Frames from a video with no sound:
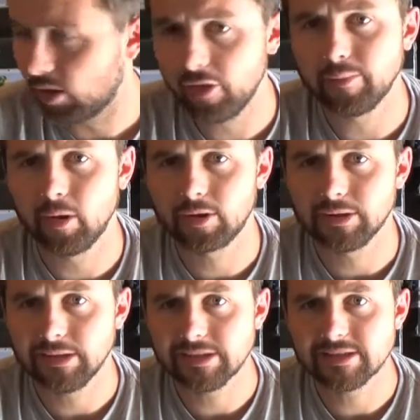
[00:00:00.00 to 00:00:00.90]
on the
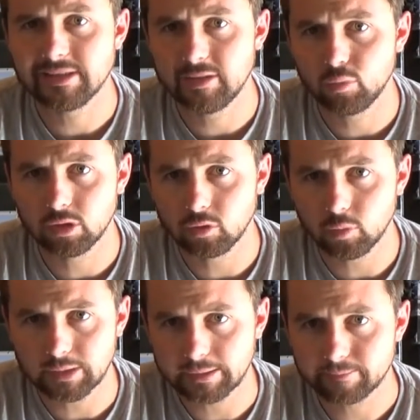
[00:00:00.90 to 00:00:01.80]
market is the Real
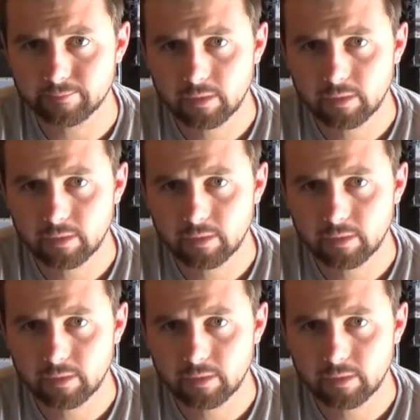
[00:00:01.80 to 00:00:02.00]
Wing.